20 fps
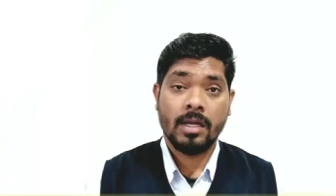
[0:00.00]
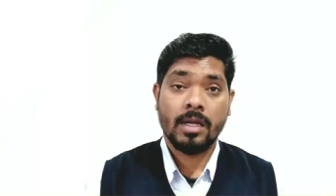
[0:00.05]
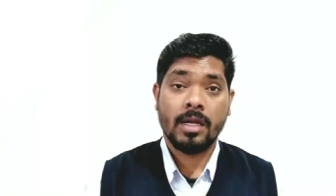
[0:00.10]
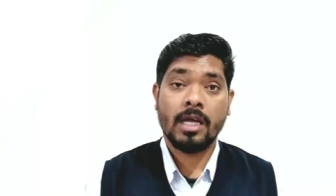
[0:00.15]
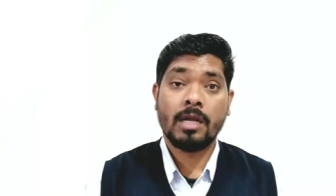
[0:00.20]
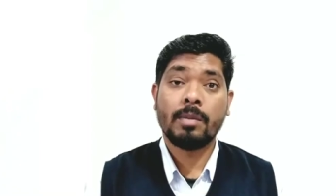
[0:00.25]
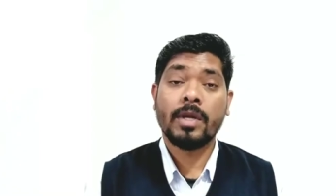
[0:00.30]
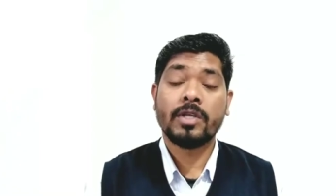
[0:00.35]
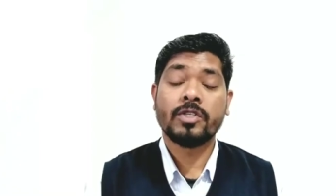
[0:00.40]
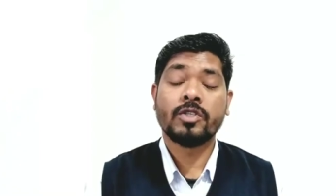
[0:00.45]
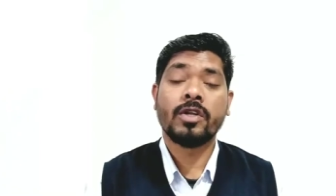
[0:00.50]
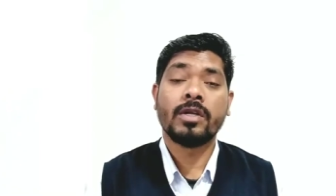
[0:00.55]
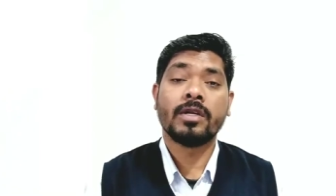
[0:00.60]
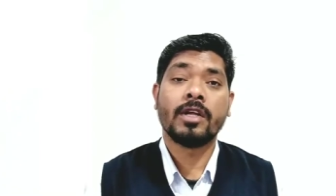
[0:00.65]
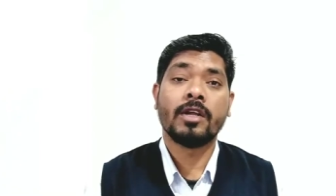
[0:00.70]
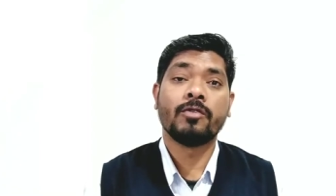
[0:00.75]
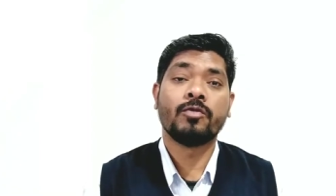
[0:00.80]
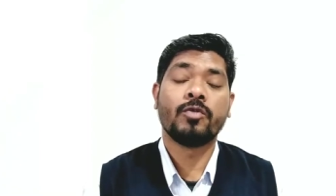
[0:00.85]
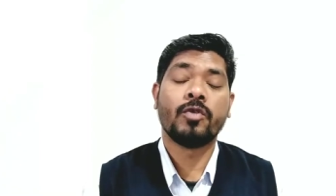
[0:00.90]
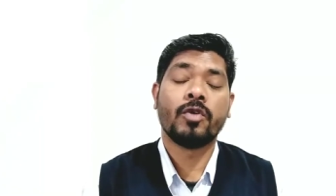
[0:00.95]
Convectional
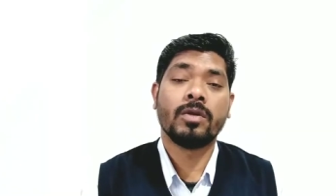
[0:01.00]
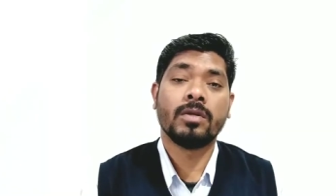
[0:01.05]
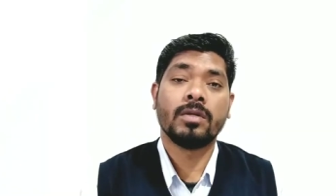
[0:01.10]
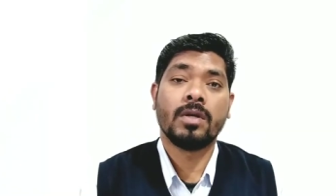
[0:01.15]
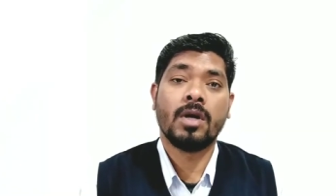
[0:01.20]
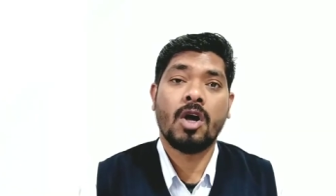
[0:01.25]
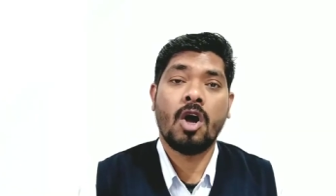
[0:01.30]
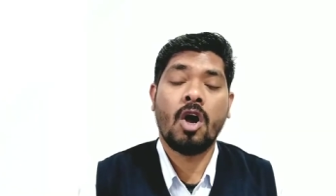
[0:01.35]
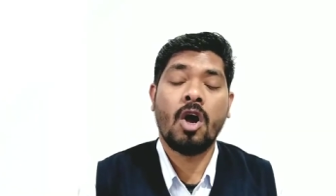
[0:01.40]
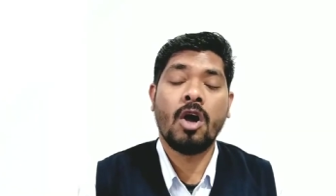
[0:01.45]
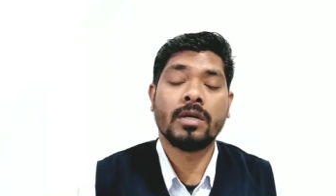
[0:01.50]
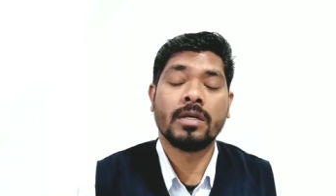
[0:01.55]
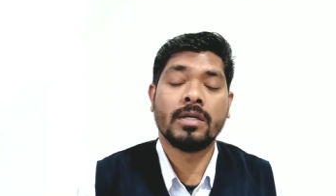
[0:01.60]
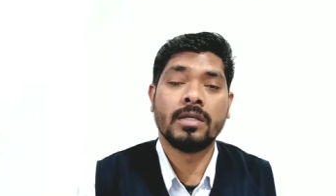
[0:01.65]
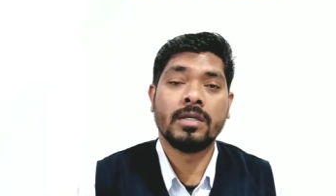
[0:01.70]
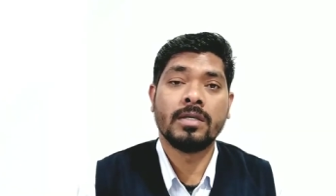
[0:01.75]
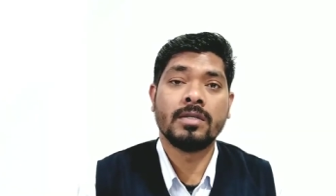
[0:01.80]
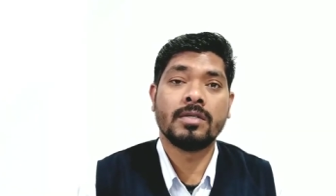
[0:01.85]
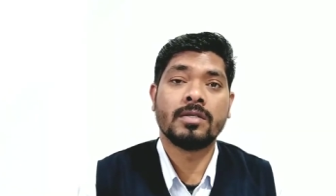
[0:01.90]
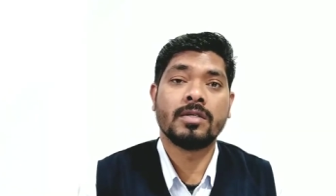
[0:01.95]
rainfall
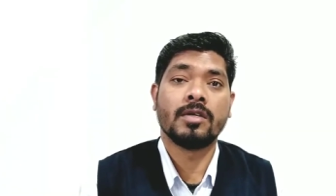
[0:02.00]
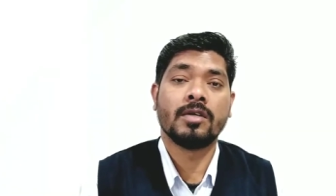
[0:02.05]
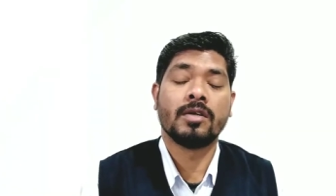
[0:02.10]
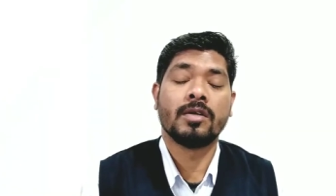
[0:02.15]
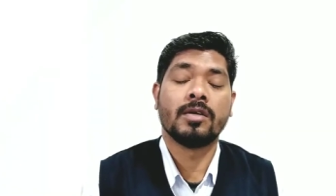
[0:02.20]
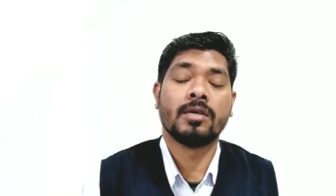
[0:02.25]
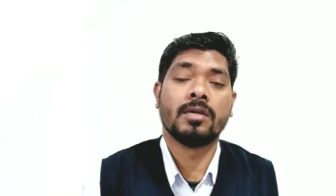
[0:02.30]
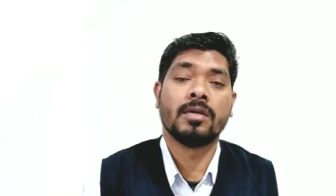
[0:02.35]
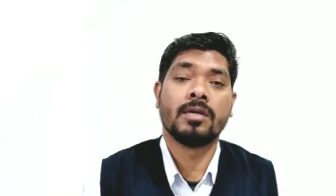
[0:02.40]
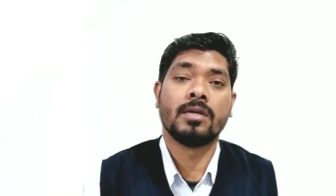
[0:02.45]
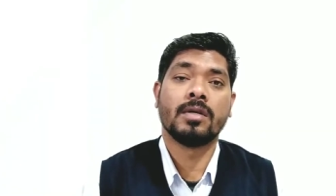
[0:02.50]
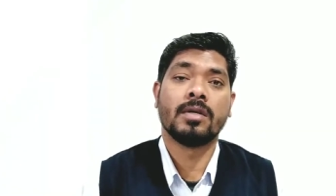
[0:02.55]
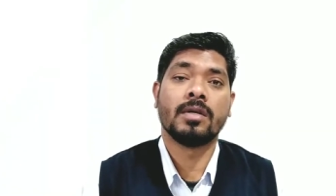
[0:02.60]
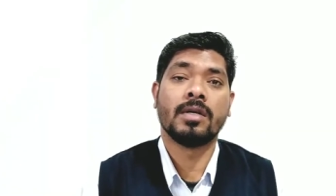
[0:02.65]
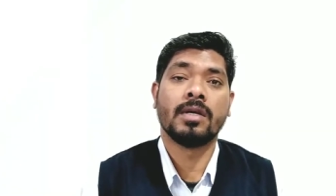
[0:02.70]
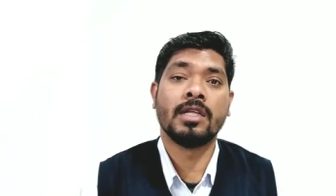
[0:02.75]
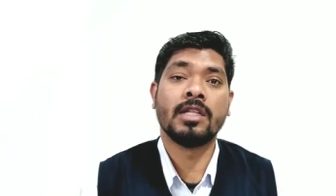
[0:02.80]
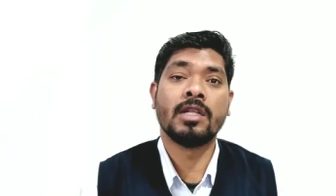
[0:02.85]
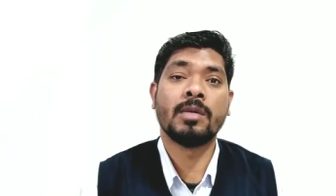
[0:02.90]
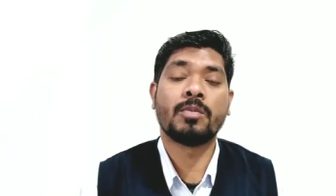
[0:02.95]
occurs
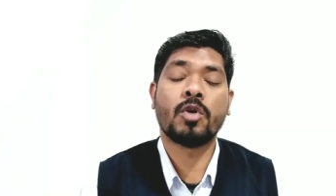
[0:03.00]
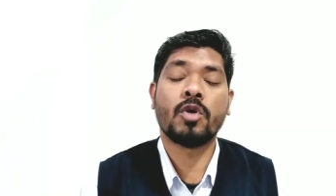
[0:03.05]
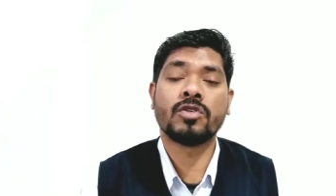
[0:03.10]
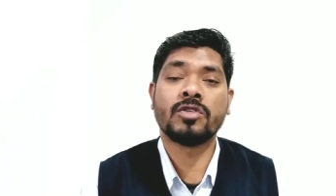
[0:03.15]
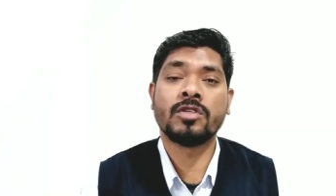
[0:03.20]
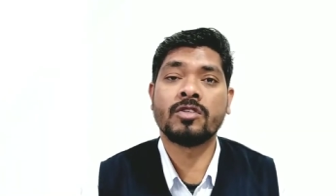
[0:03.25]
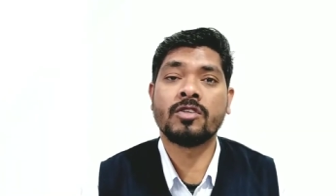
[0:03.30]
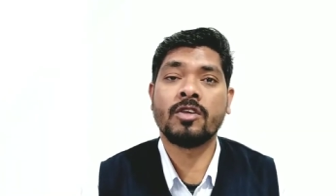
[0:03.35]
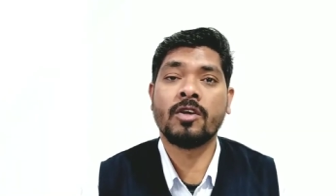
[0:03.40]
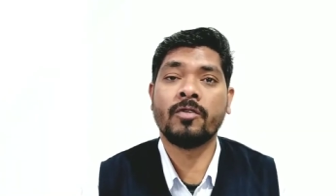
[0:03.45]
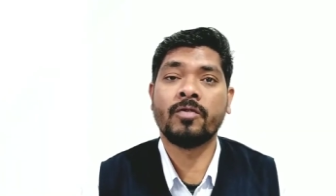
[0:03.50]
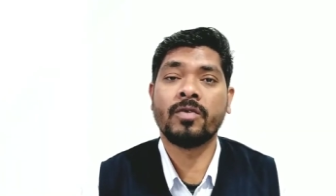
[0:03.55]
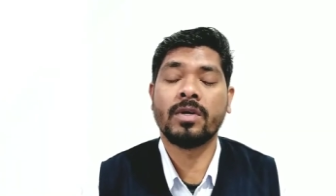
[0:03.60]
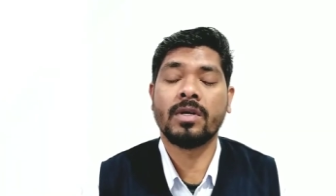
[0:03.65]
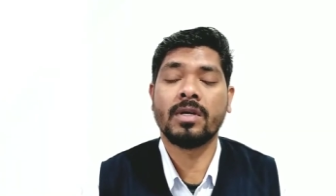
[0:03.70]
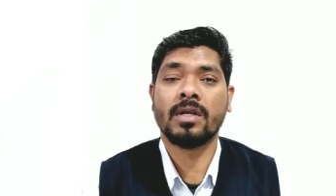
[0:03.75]
in the process of